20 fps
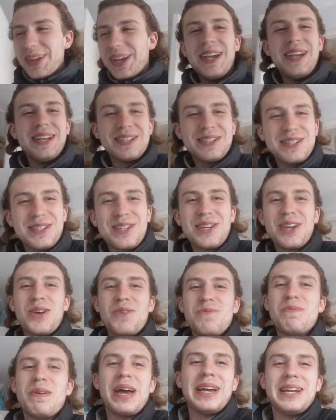It's
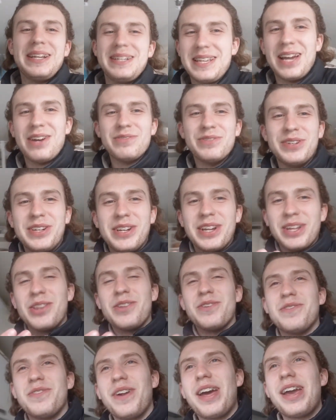so pain to have
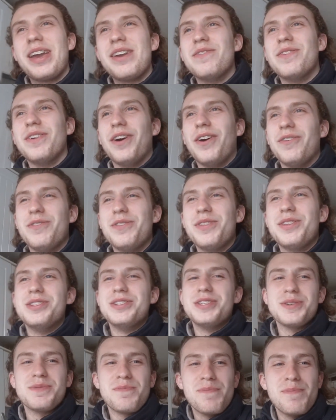another flavour other
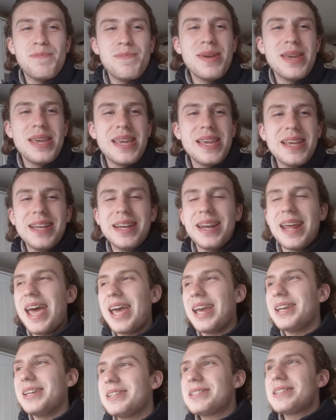than just meat and
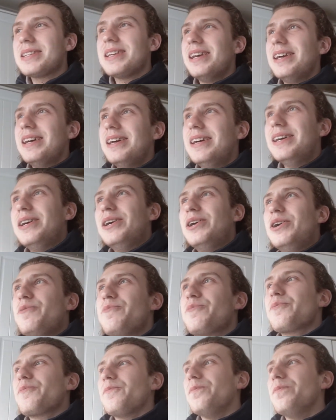eggs.
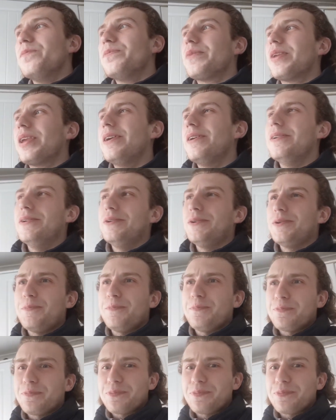And